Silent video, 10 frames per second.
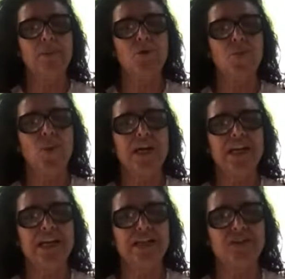a
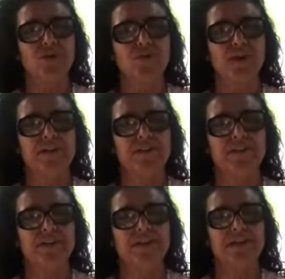witness of it
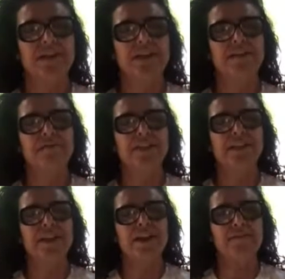
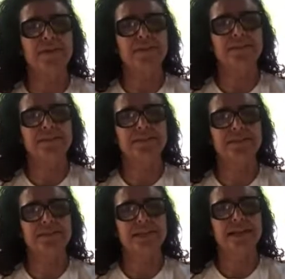with reverence
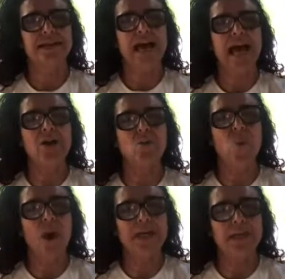and
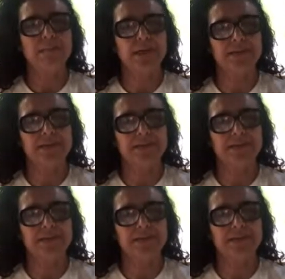wonderment.